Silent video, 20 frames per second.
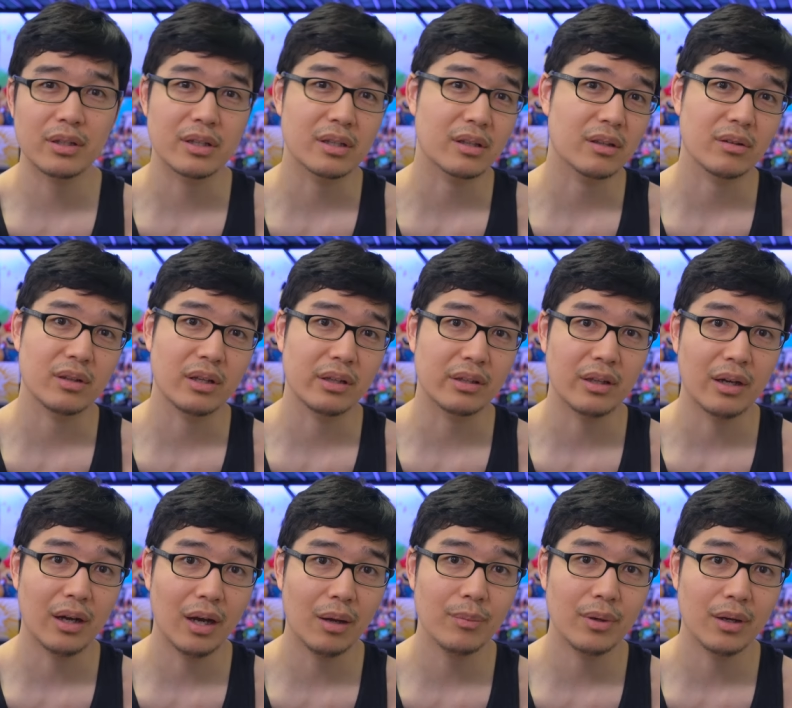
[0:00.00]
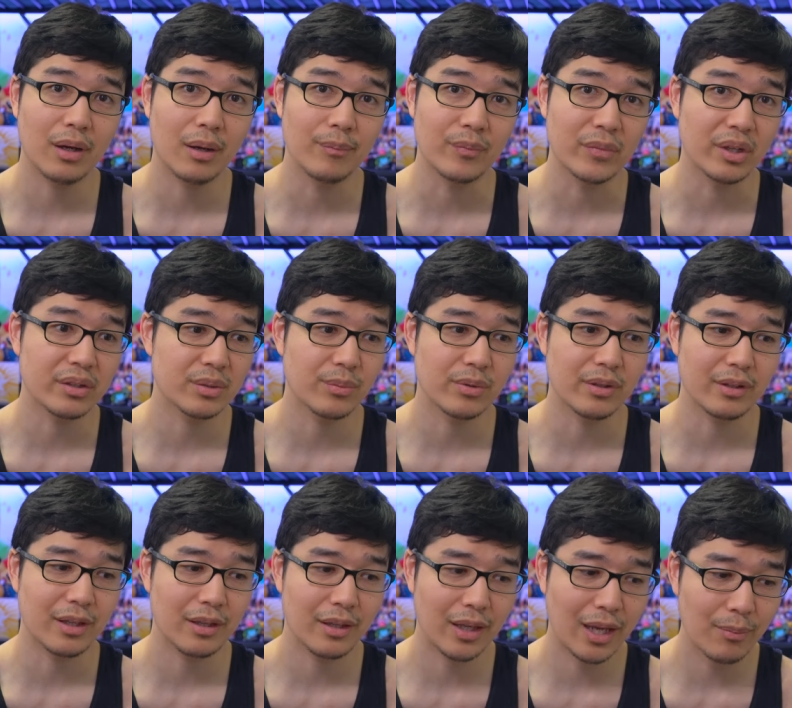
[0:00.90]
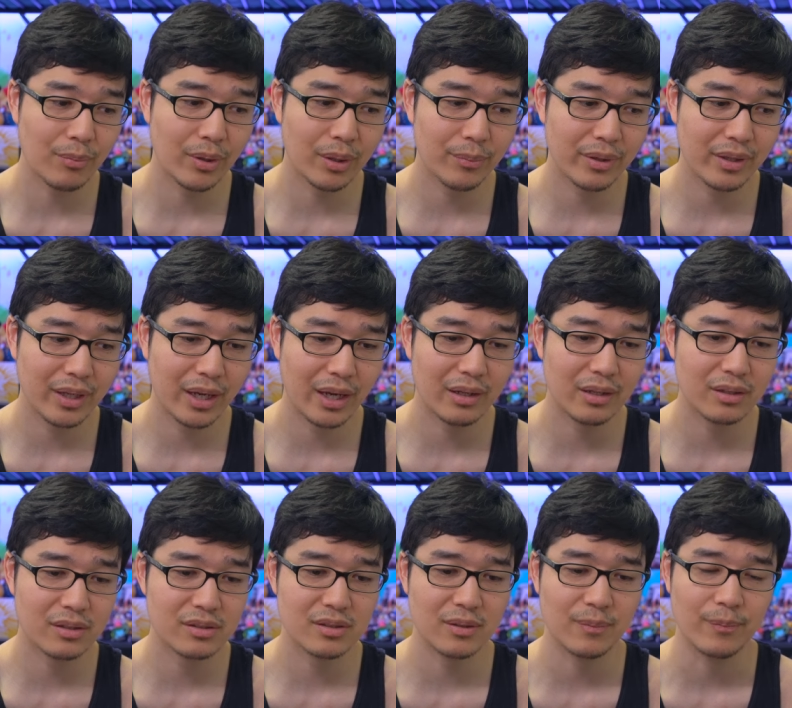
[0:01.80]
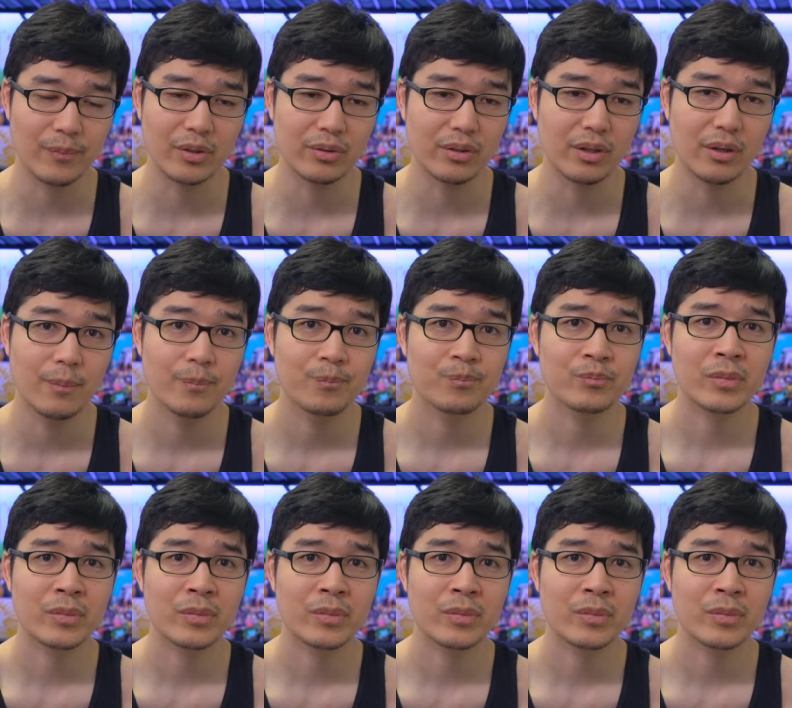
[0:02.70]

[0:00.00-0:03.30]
like like the up um some of the gameplay mechanics, some of the